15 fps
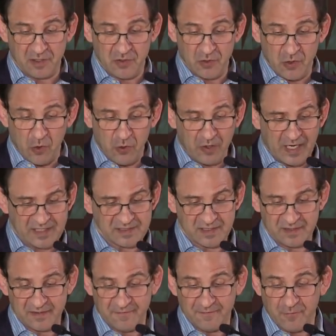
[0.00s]
no less
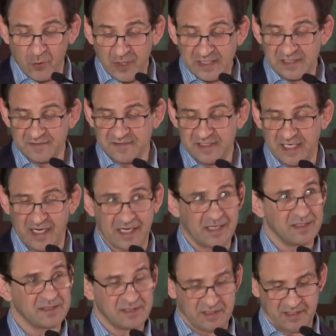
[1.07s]
than the voice of
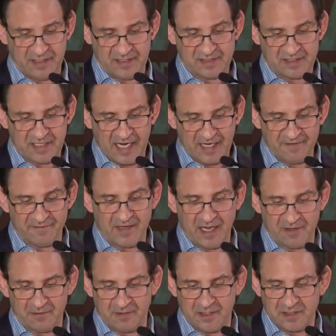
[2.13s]
science in his native
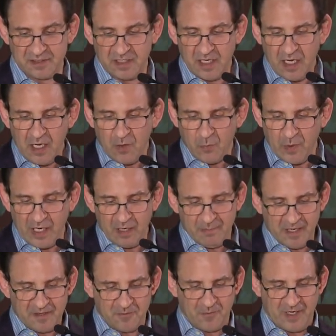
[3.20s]
Netherlands, where,
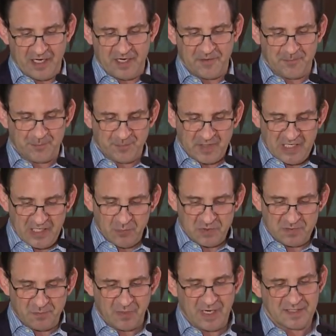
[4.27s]
by the way, he
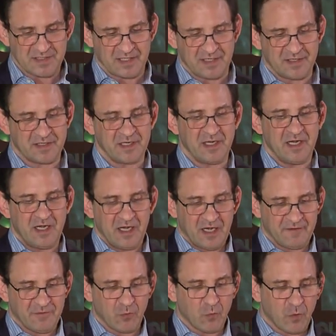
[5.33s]
was president
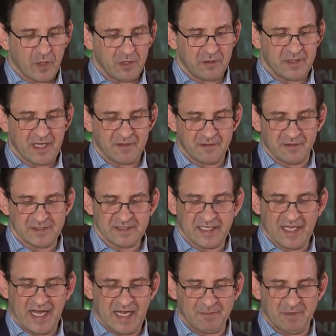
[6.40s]
of the Royal Netherlands
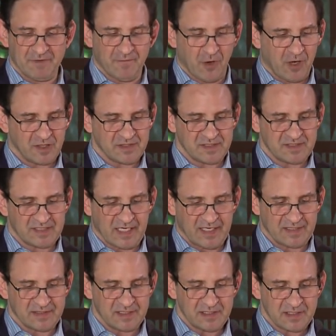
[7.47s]
Academy of Arts and
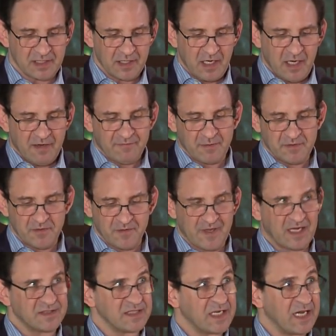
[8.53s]
Sciences from
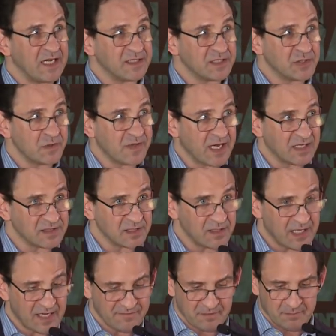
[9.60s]
2008 to
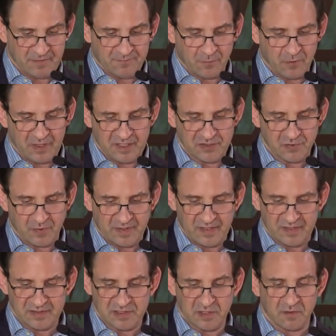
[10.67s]
2011 before he joined the
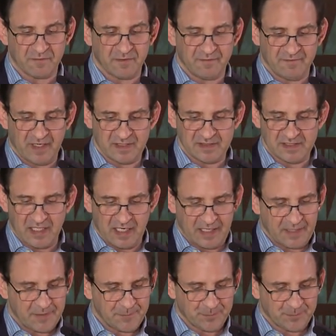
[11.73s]
Institute for Advanced Study.